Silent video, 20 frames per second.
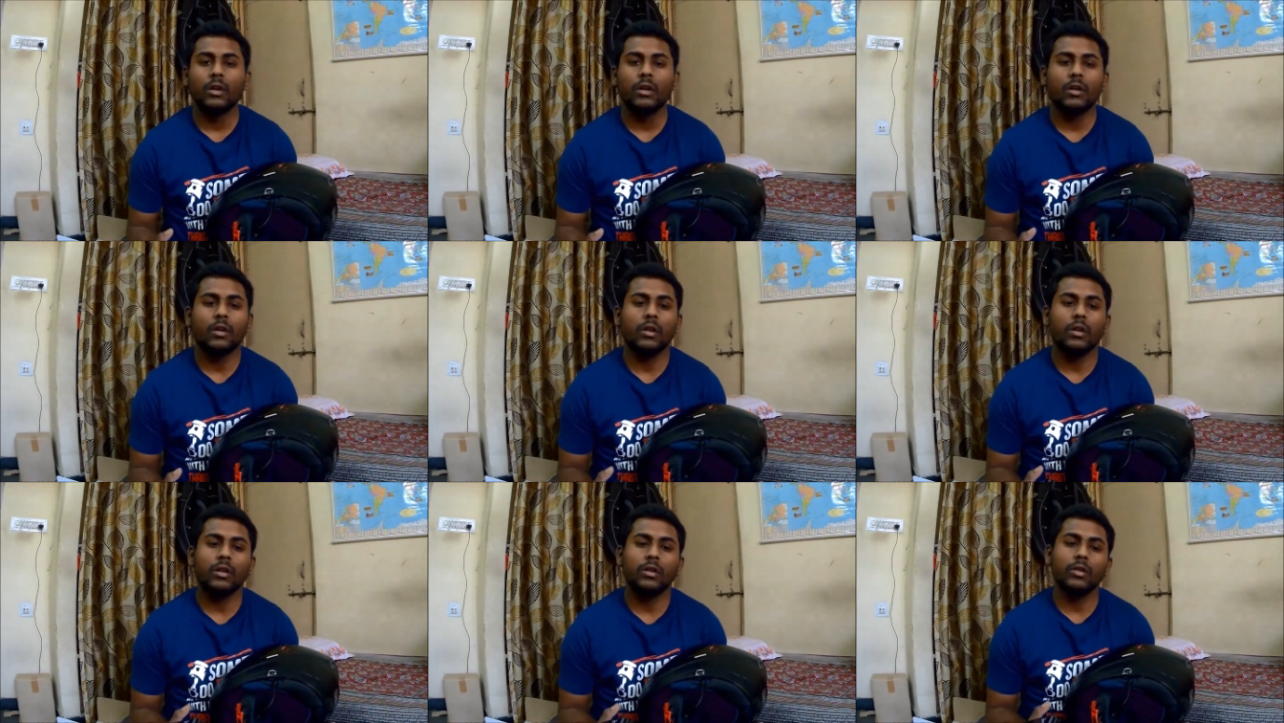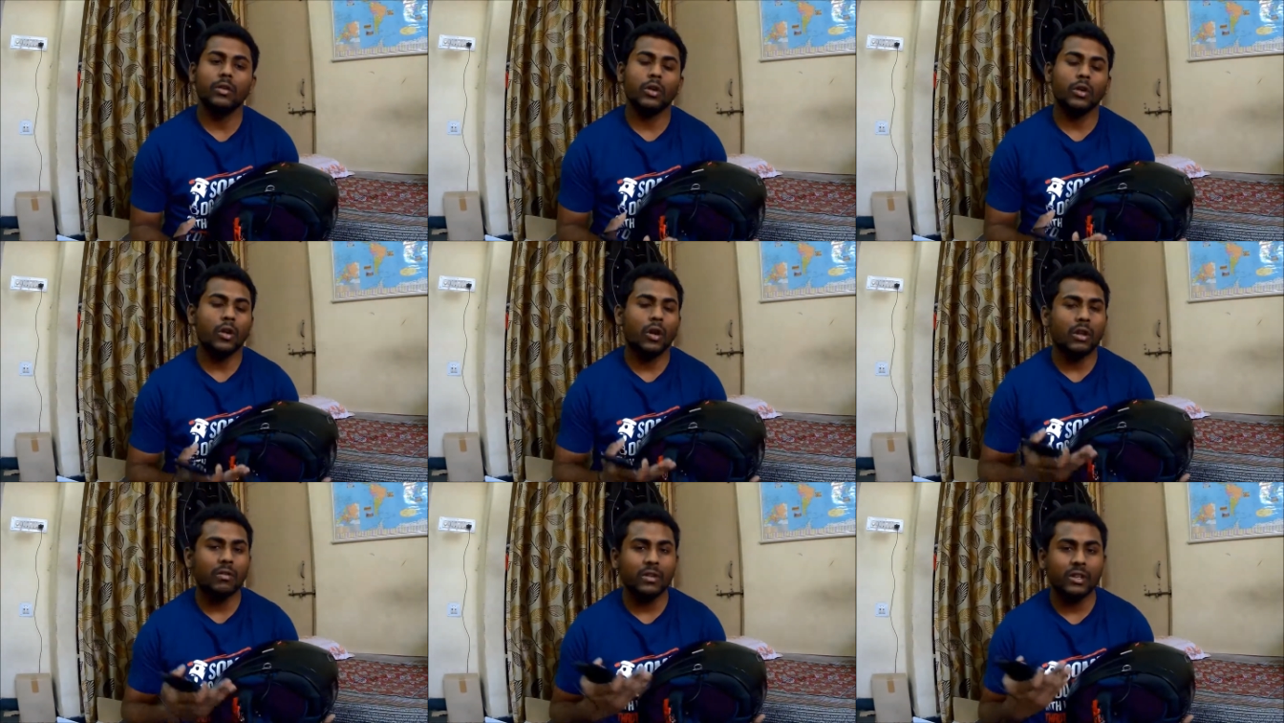or
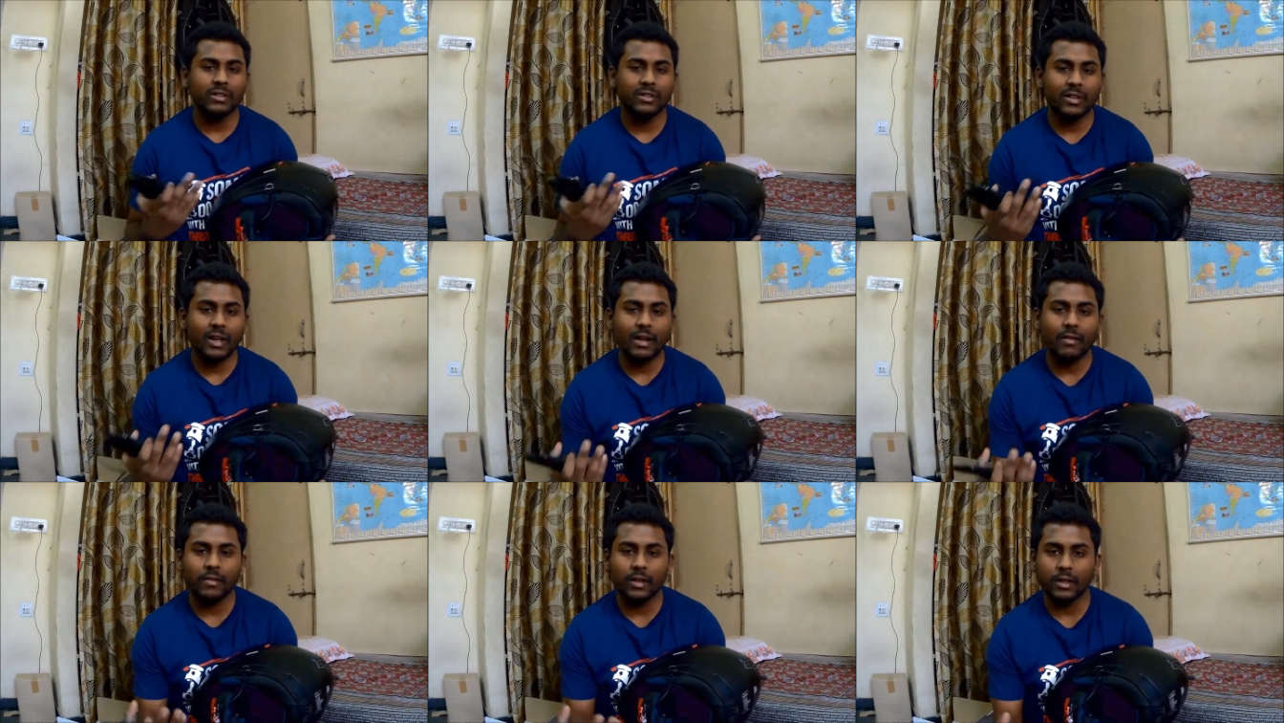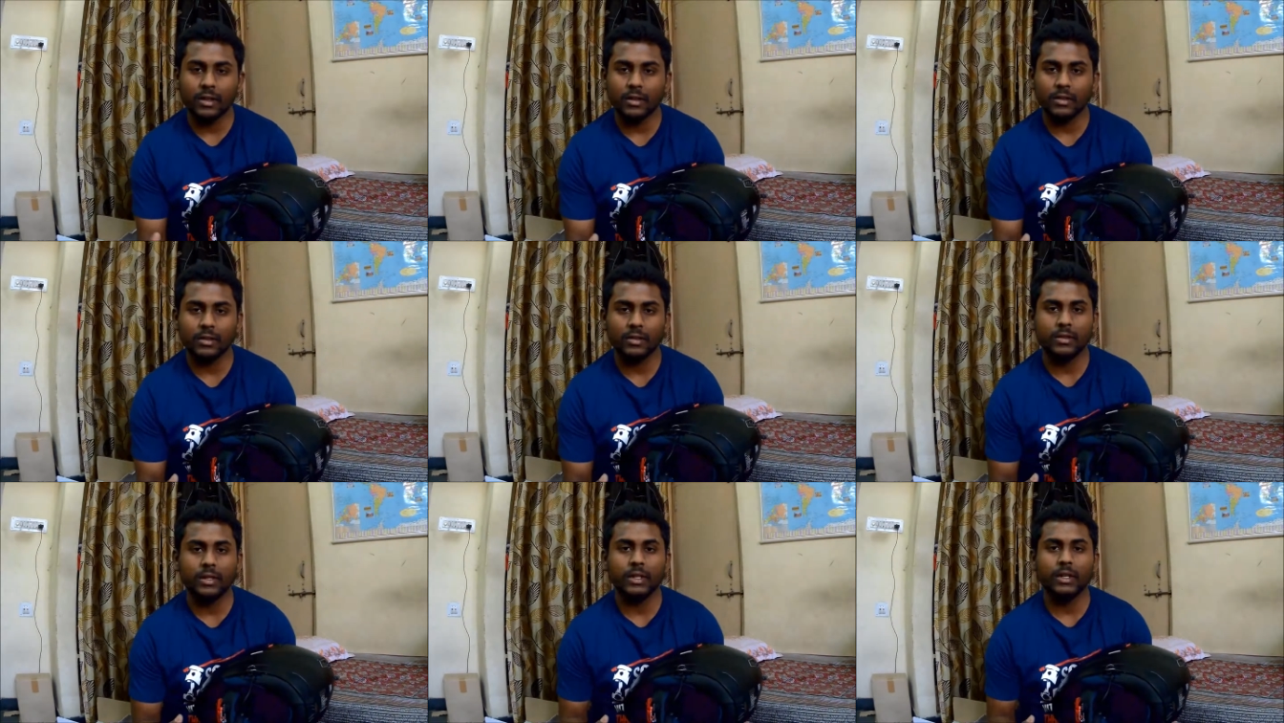you're always traveling in
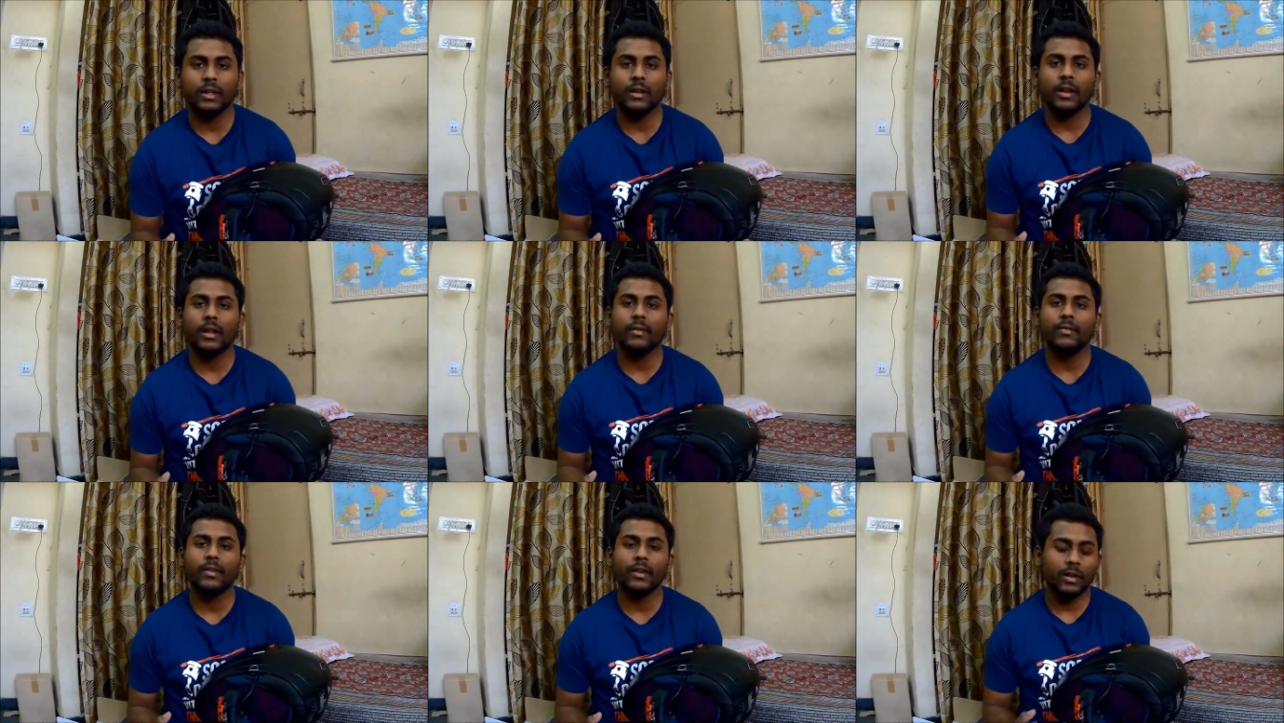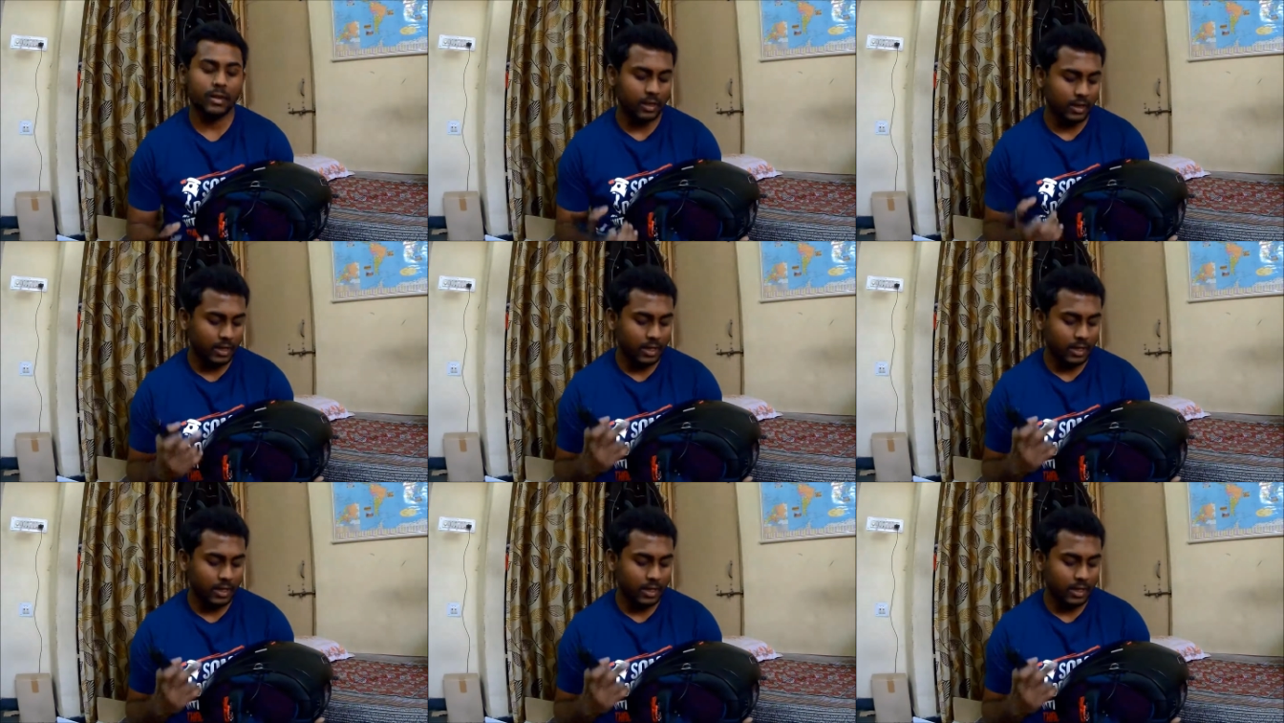the city traffic